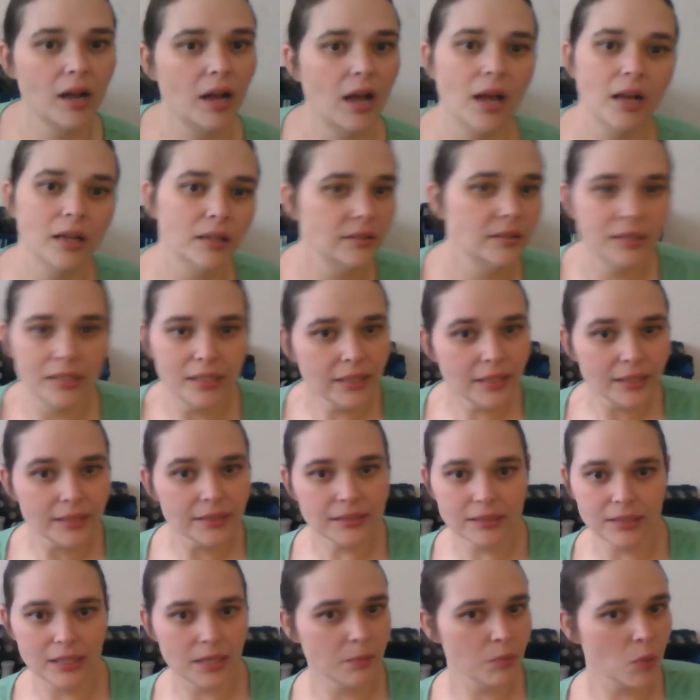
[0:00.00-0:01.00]
uh, need
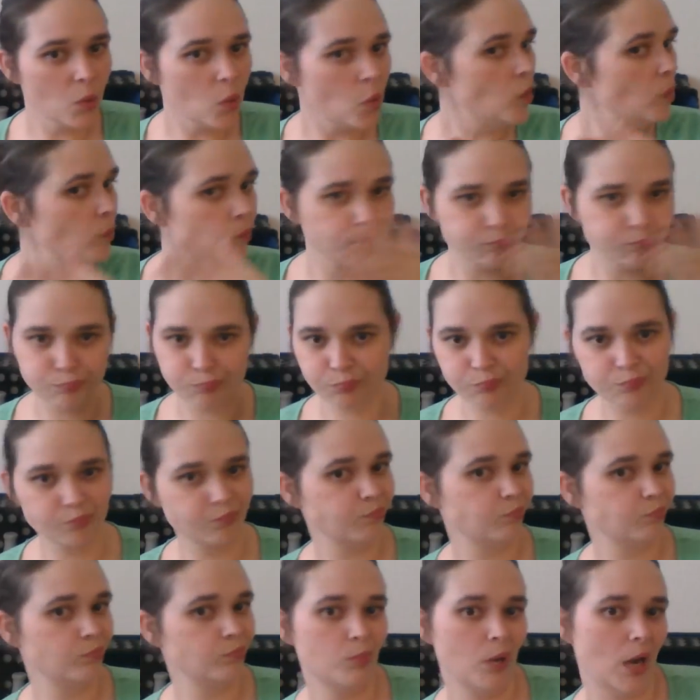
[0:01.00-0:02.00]
i say more
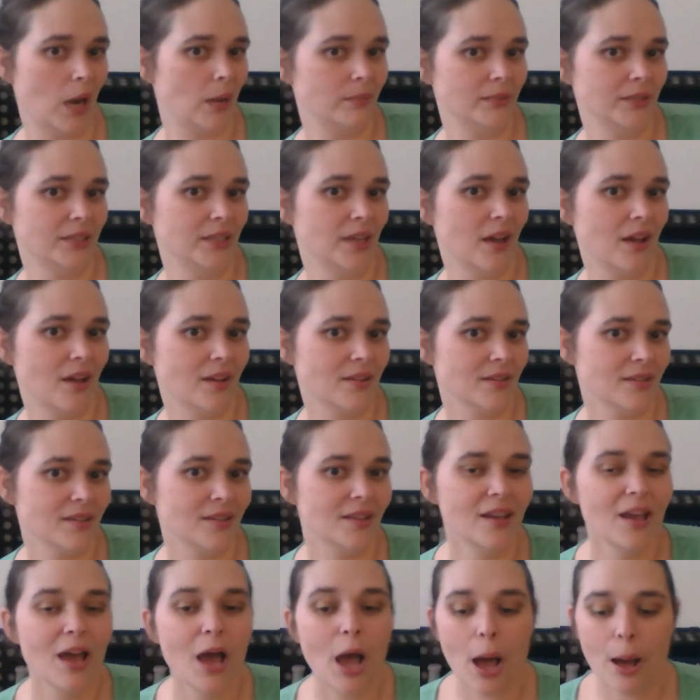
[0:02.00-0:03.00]
probably not
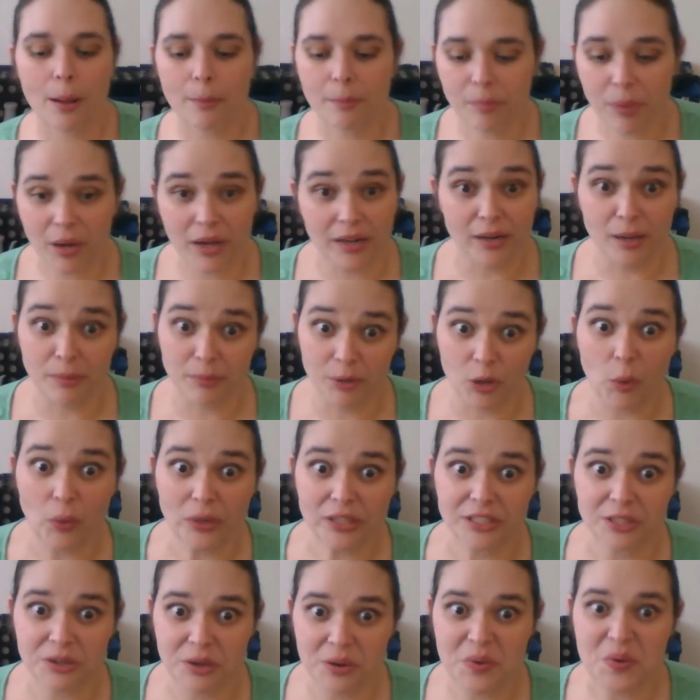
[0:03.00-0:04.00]
but i'm
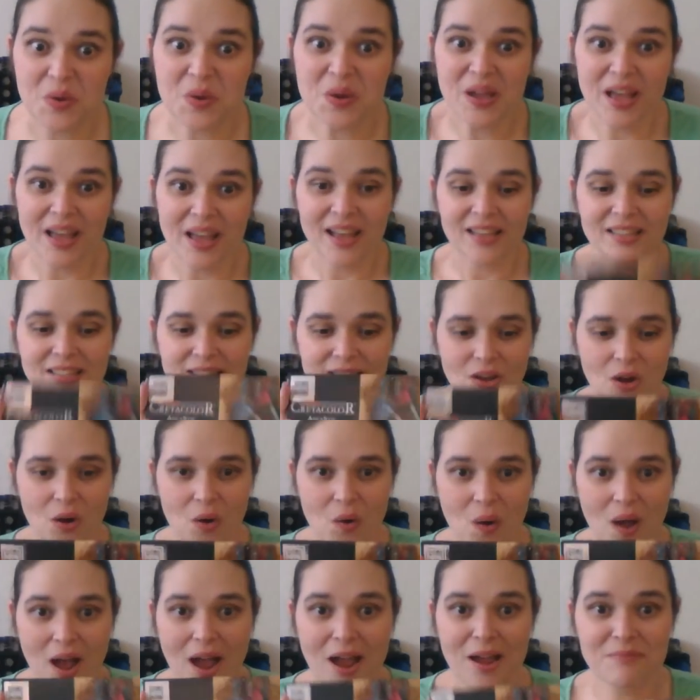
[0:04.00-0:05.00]
going to
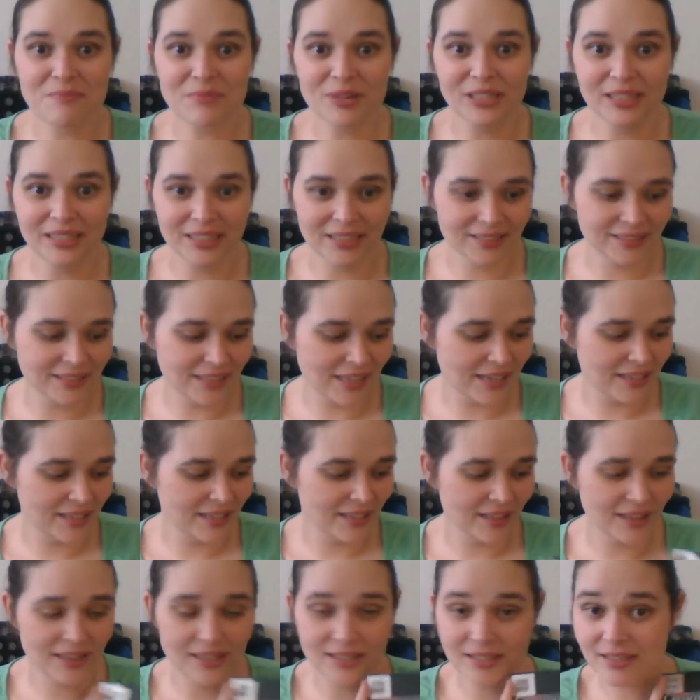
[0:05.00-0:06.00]
so i'm really
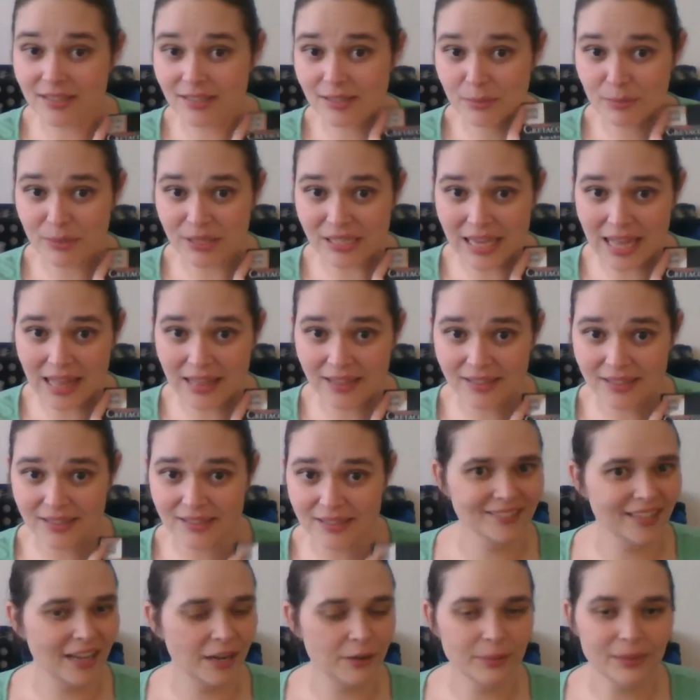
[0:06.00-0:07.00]
excited this is the metallic
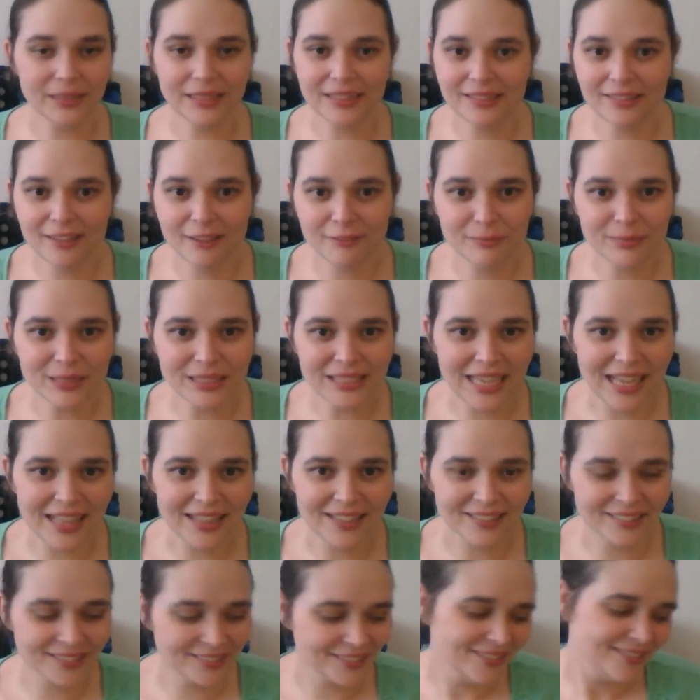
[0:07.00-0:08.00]
set i really love
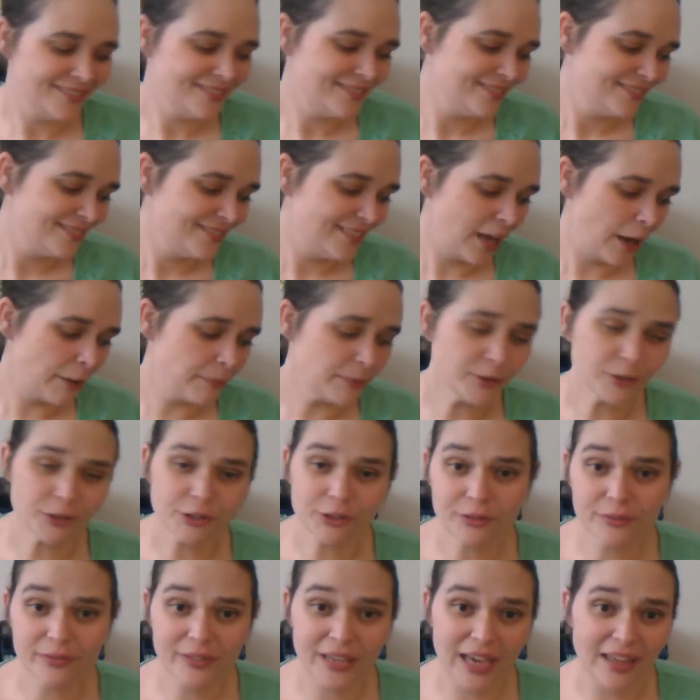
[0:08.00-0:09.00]
metallics i'm sure
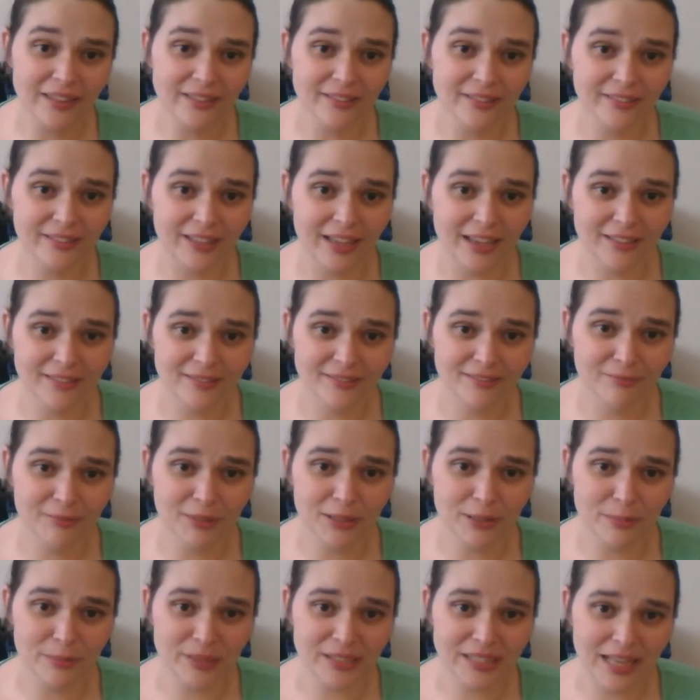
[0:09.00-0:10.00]
you've gathered that
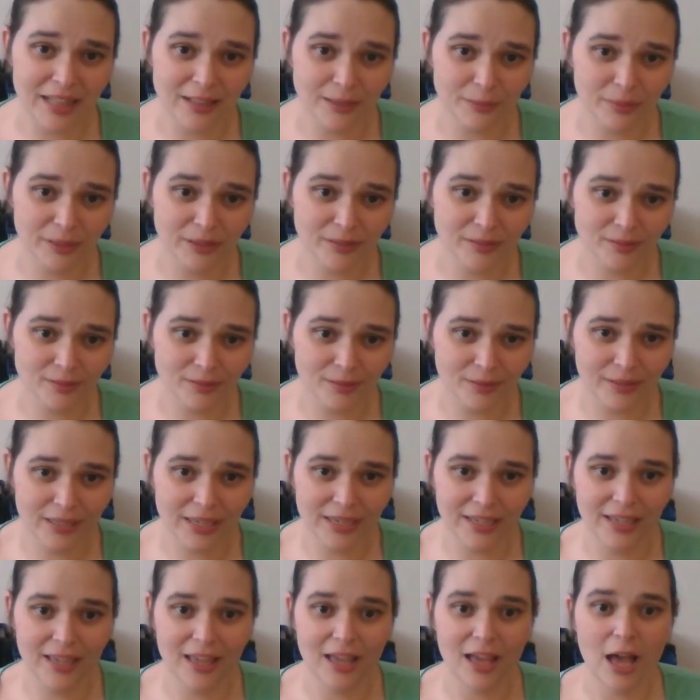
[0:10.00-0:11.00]
with the metallic pencils
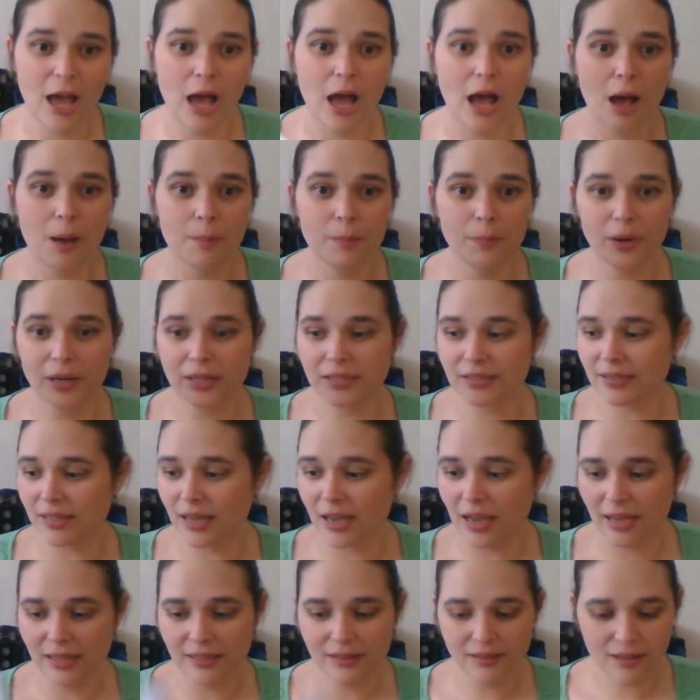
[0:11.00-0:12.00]
already but
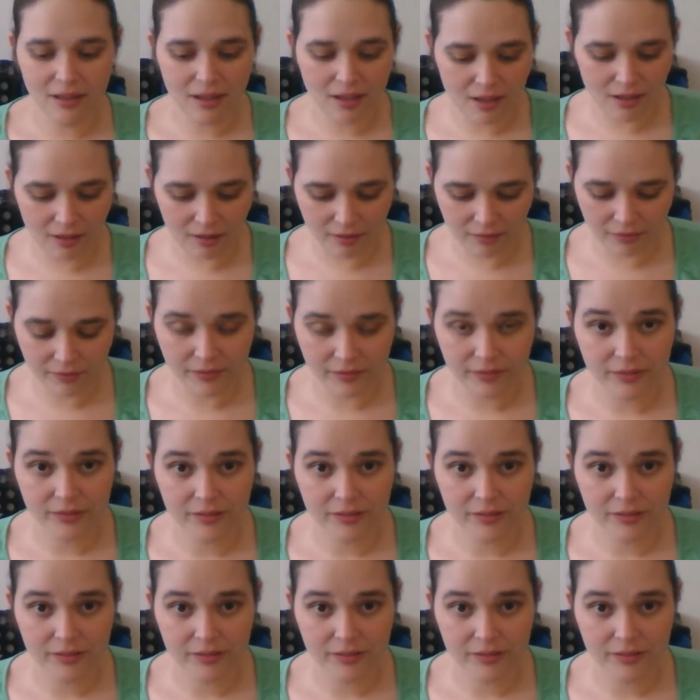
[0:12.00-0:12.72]
i love